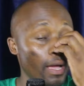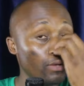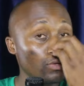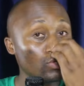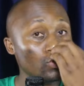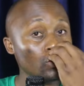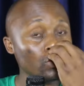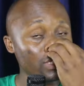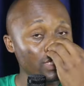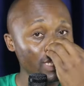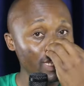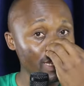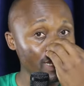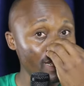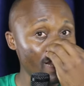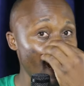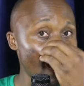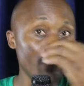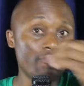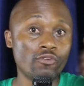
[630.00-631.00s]
You see,
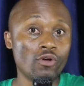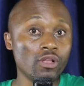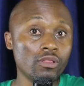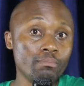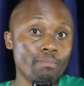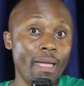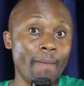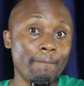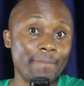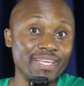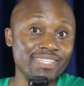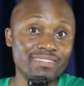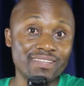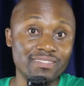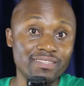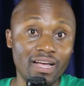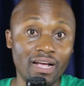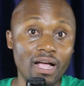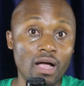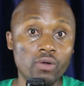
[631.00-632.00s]
I've got my
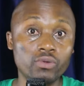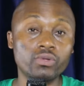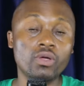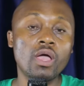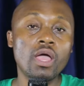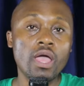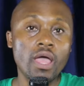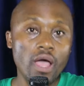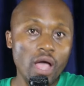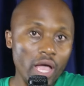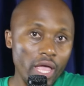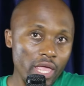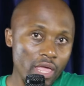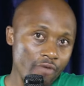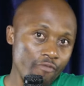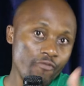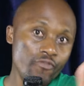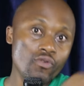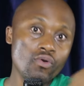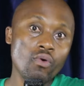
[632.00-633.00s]
business account.
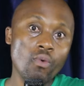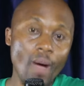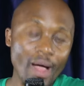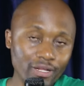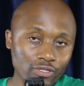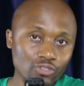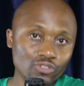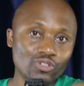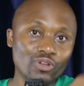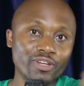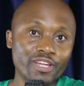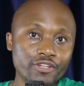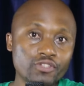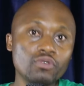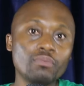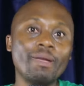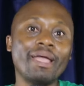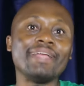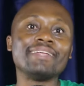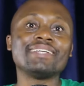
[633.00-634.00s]
If you want to donate
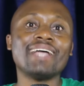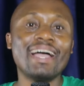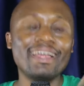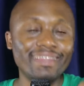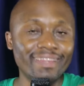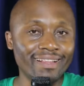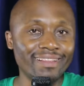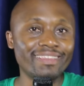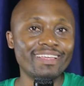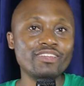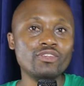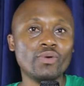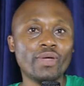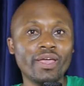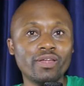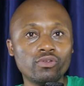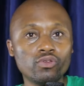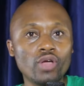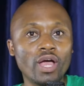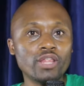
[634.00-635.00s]
to my channel, then
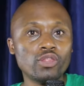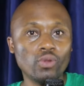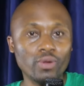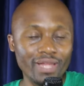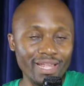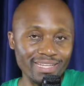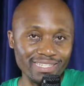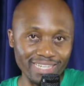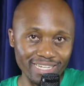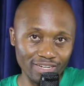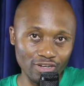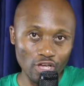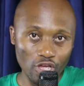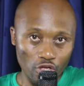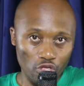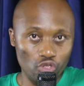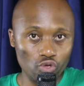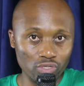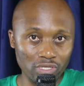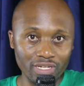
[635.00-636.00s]
you are donating
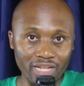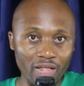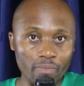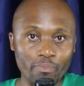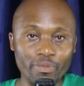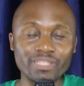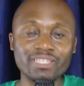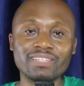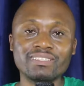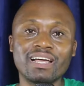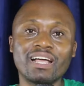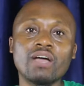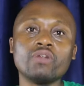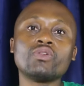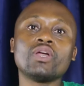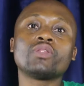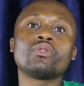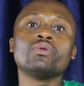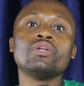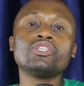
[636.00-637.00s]
using that business account.
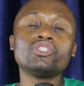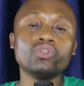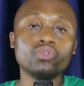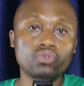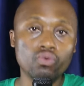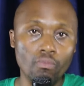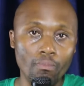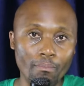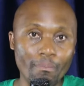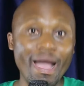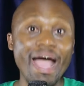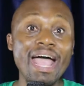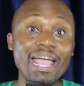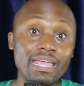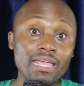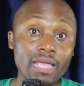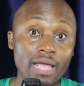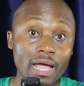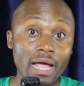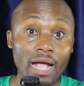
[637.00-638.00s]
You are donating to
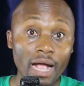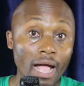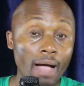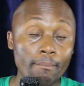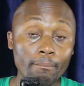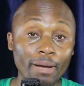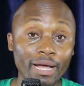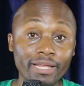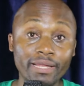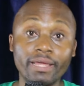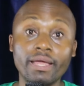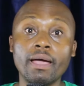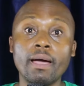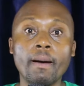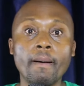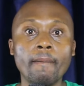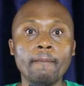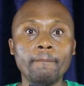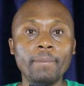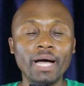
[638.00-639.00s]
my company.
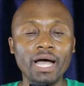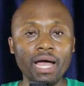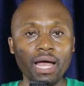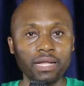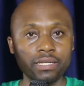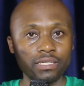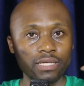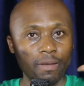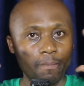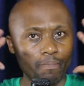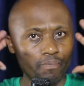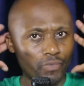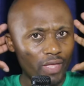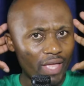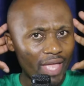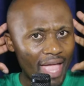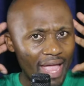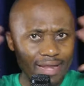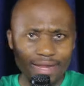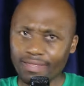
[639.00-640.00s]
But
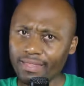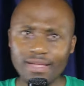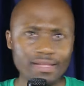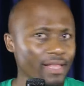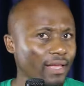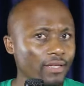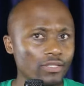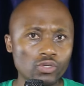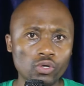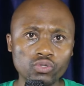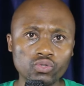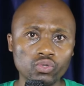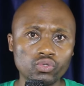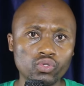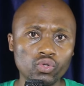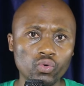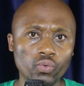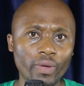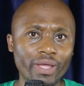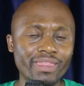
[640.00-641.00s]
anything that has got to
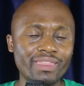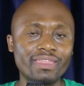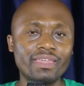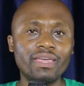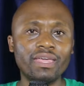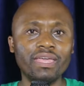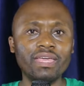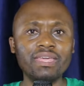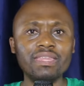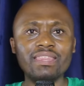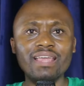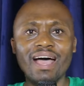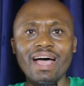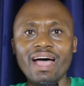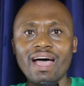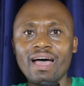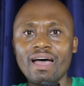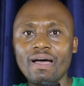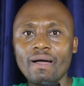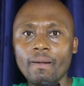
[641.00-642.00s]
do with
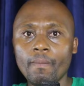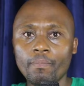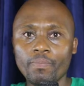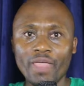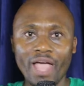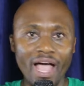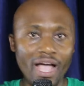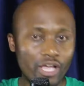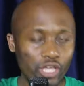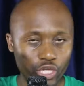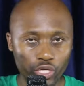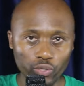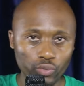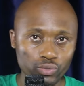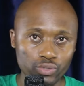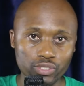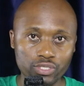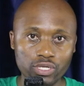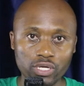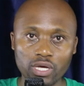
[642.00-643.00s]
either the
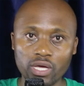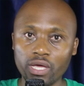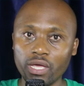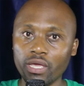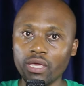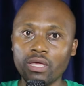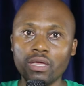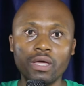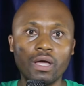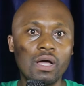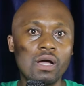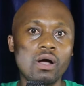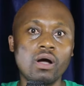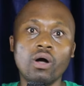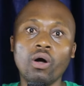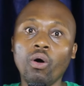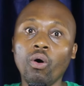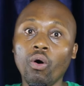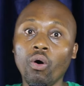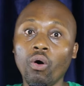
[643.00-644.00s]
accused
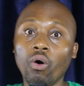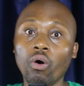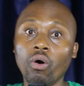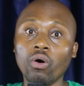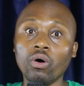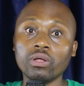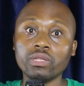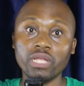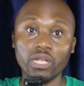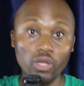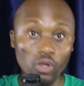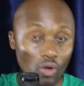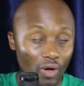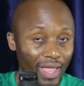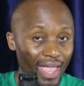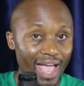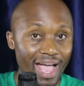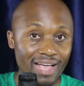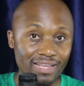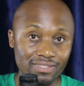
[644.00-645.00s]
or the
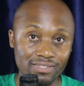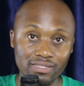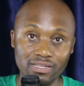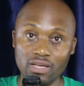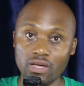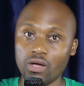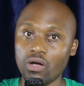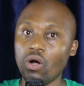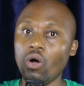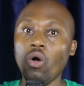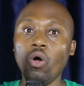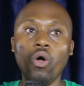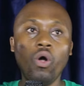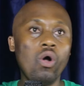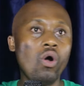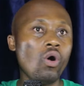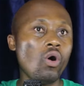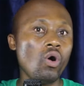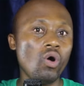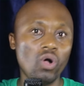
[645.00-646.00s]
lawyers
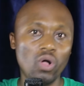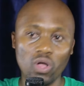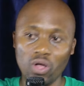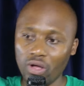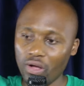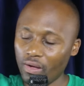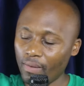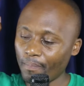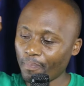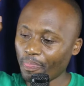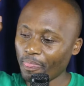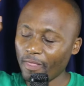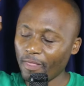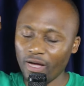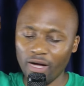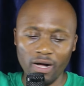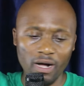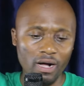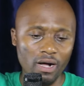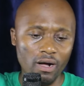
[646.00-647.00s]
or
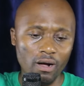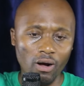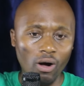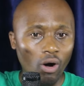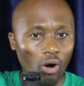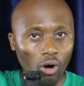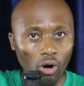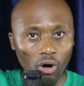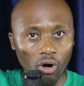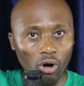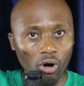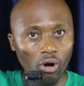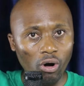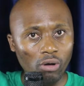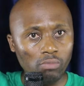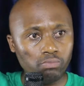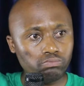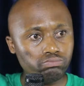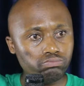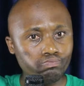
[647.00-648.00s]

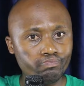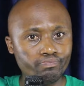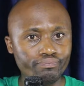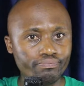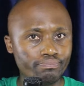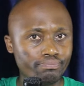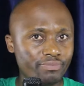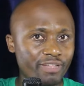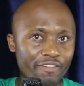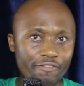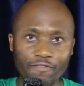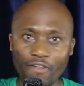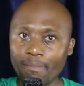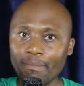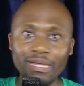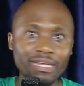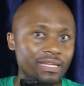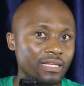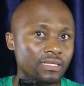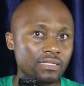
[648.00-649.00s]
the
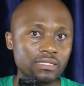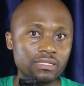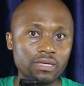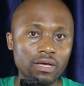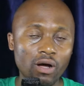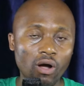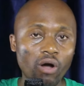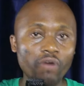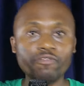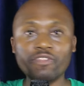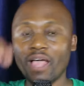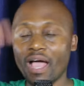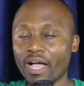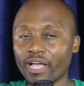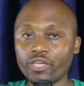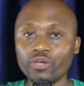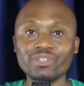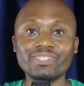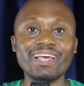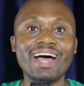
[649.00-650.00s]
families of the
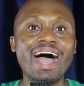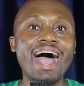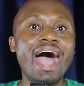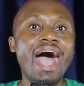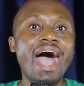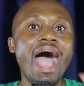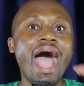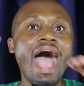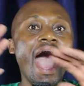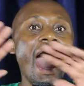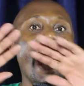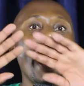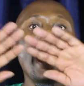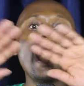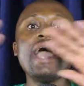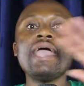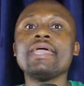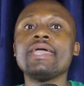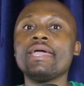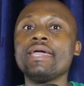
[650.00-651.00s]
accused,
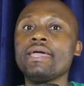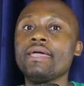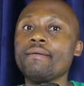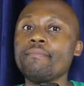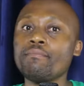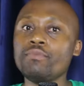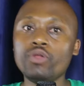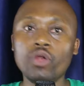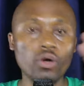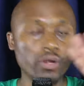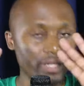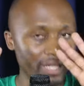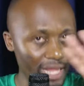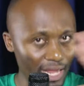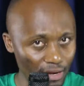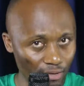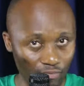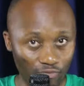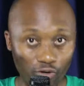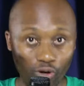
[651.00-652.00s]
I am not
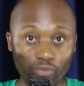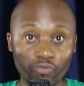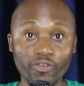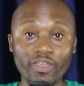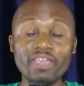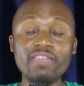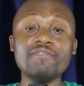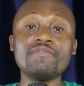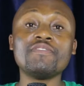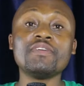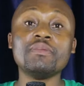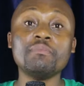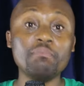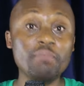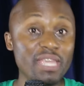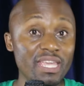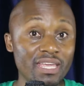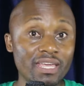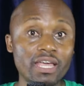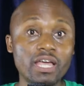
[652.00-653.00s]
involved, even
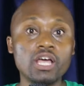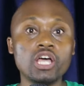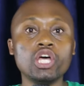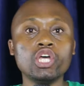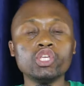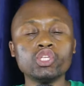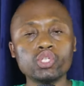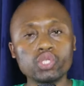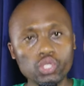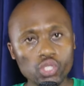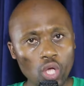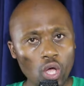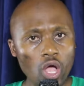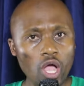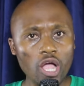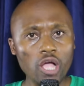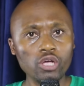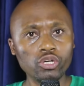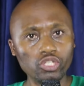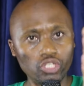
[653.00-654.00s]
me.
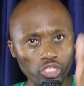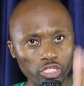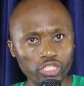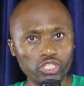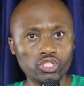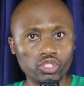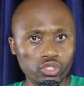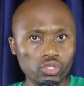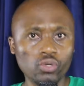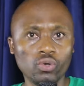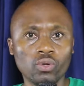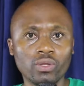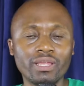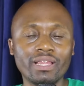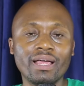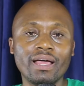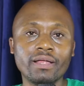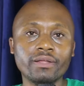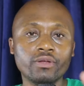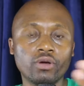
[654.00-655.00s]
So it should,
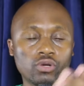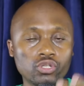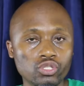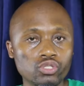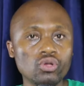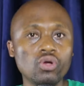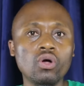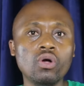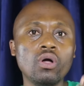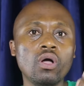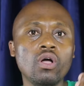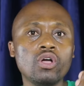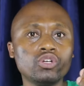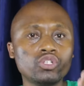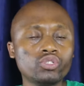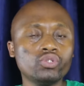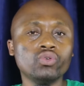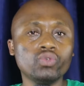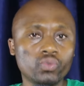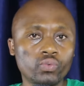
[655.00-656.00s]
look, so
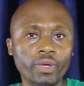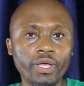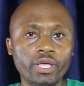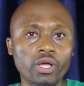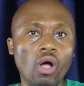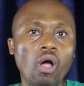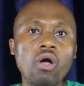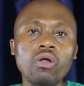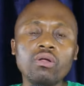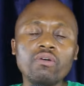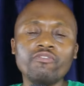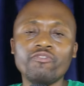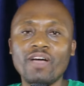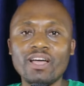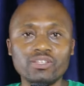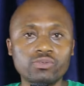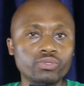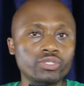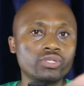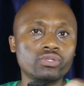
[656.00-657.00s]
should we, all of
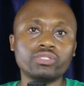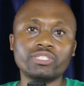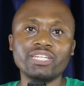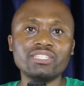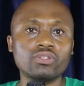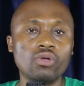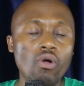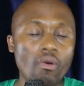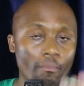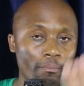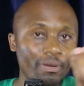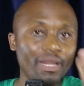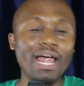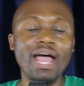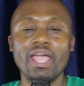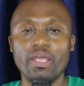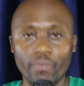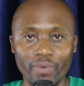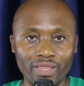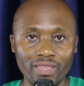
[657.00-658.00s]
us, we should just
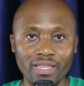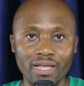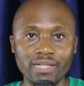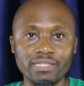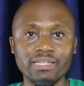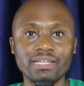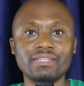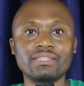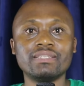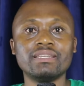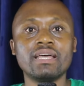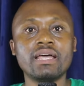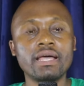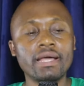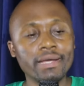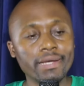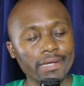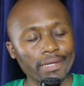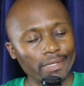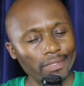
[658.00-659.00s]
comply with that and
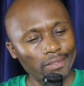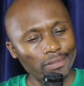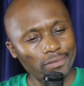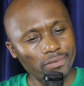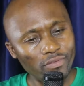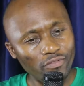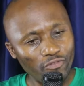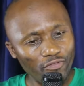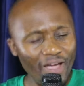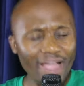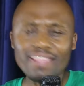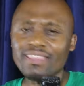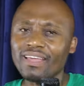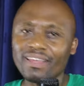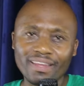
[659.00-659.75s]
find the